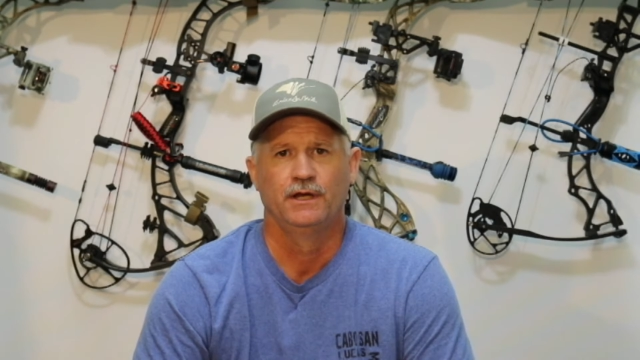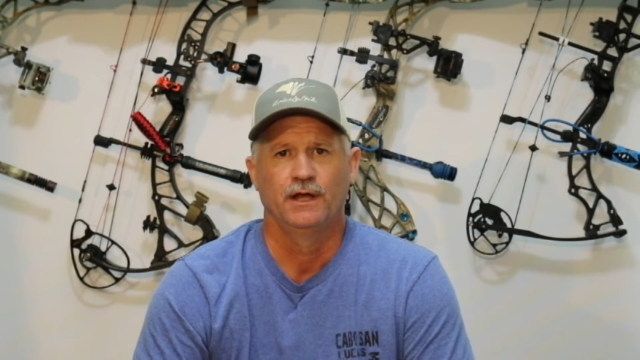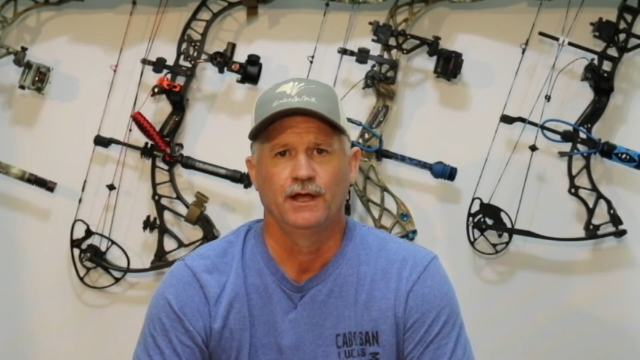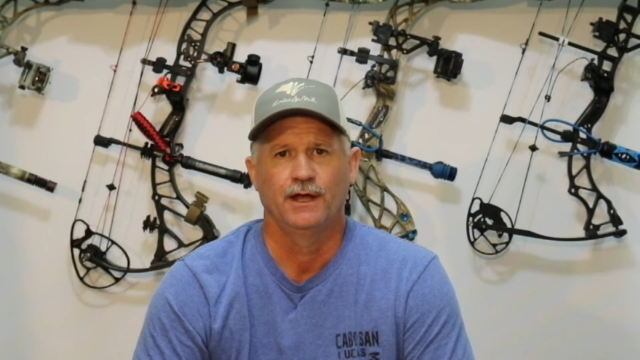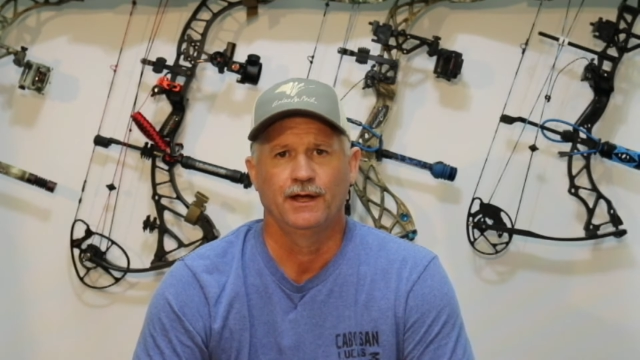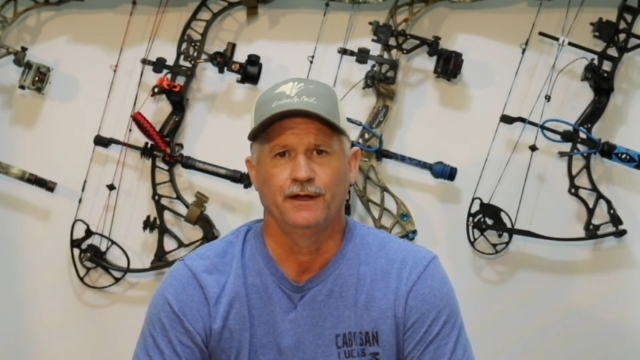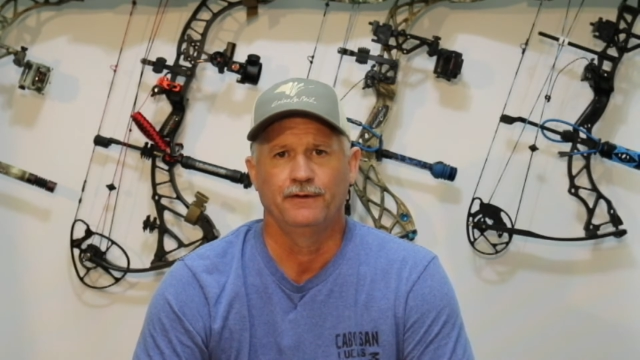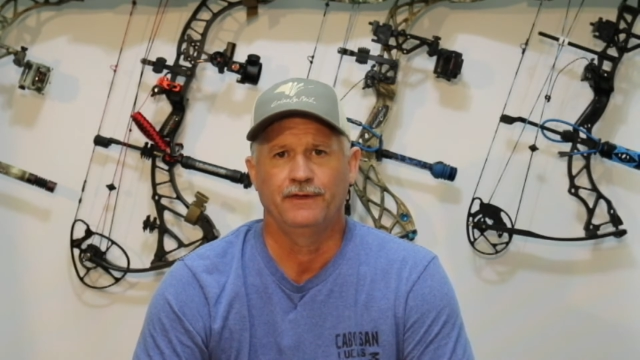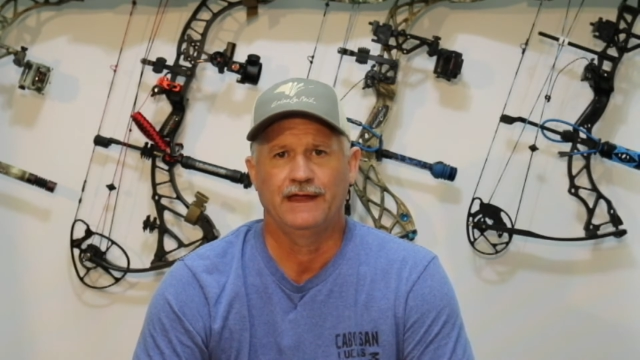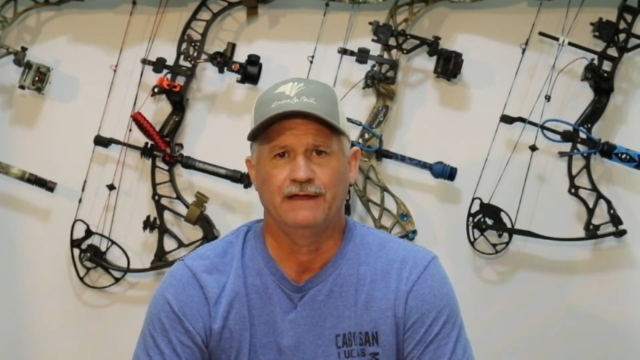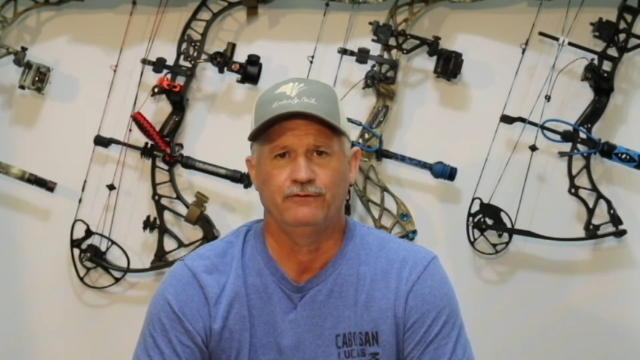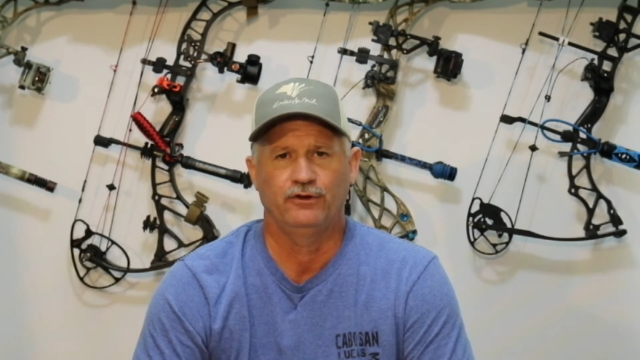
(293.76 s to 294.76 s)

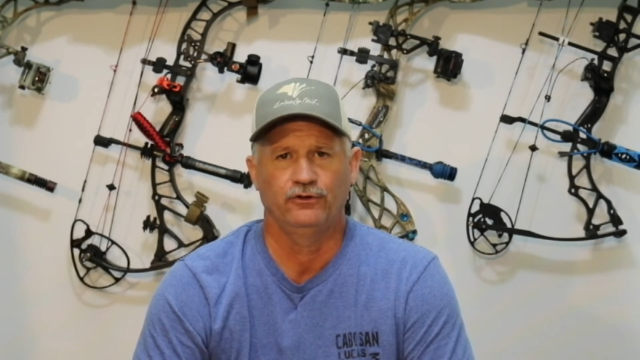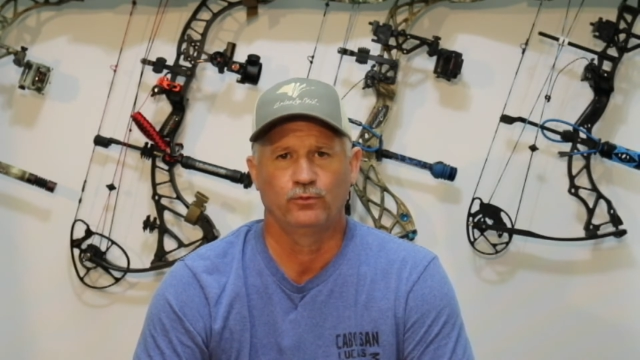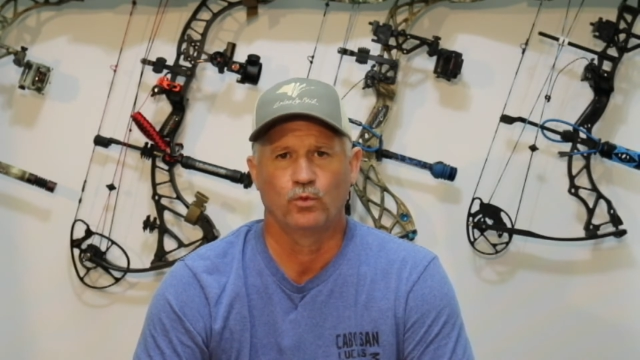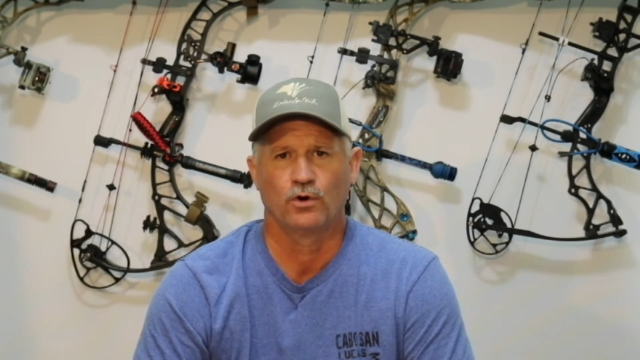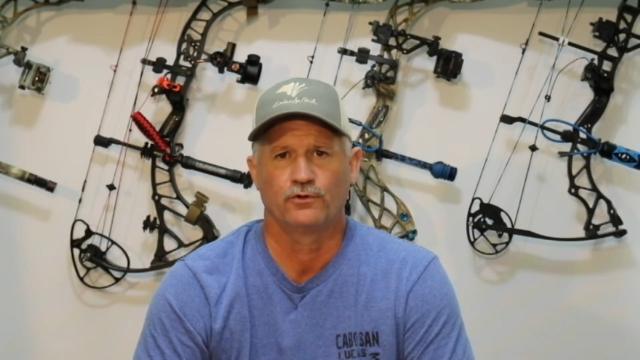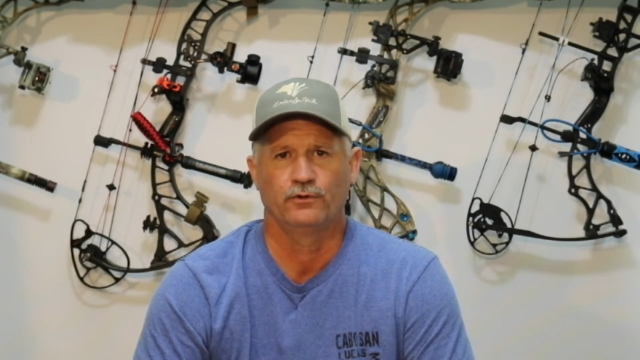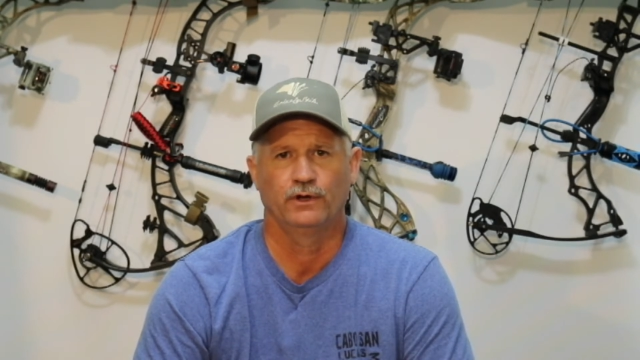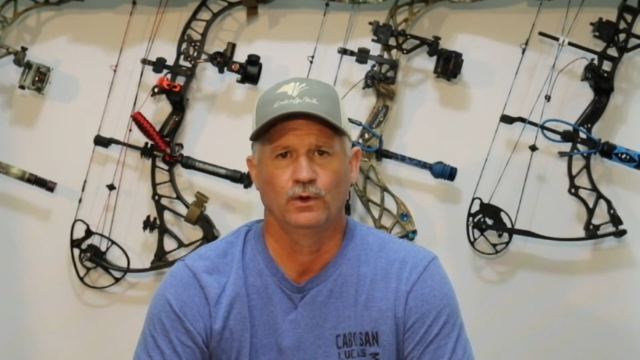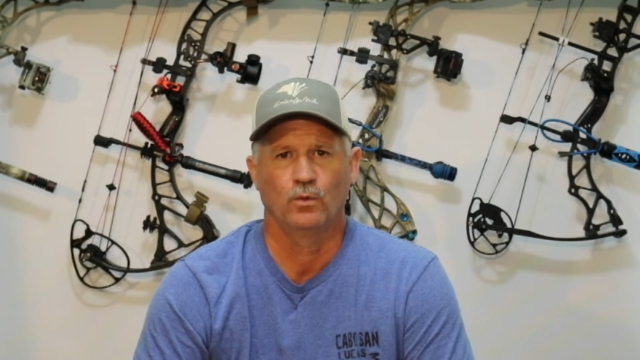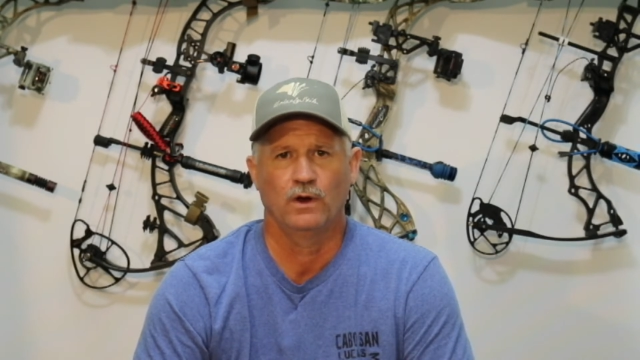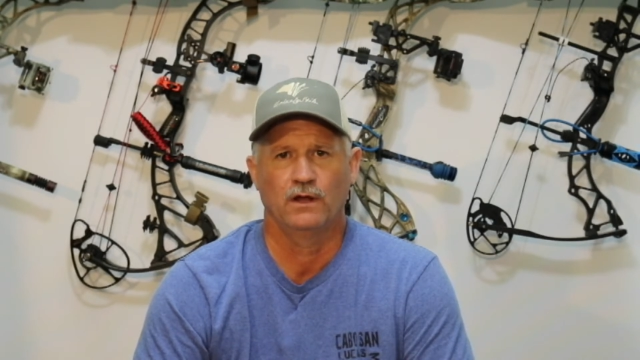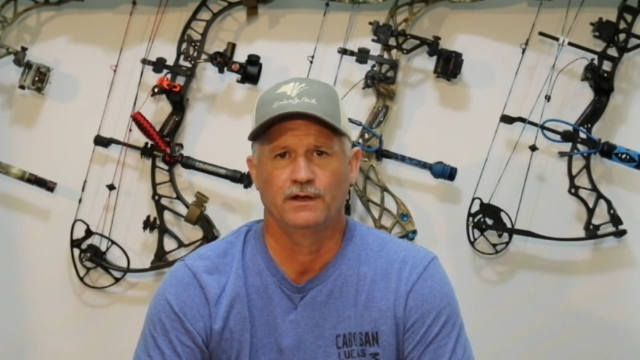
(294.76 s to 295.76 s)
They have just worked really
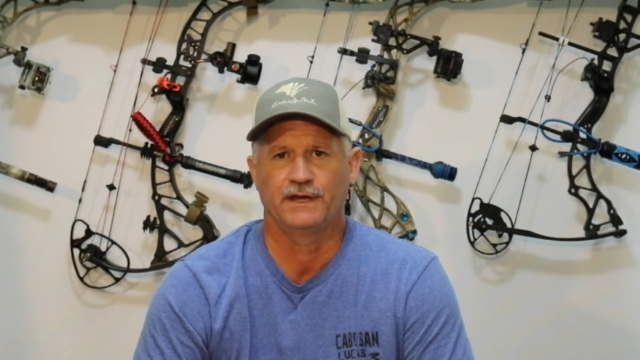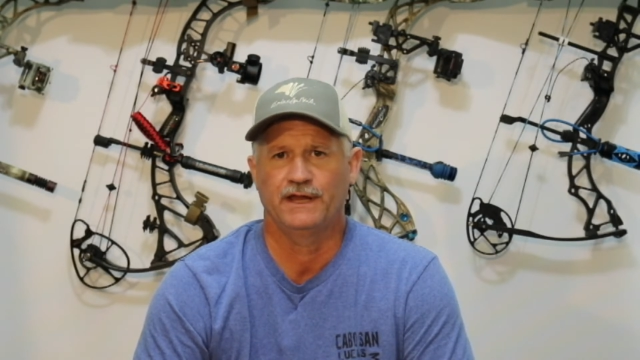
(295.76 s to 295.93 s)
well.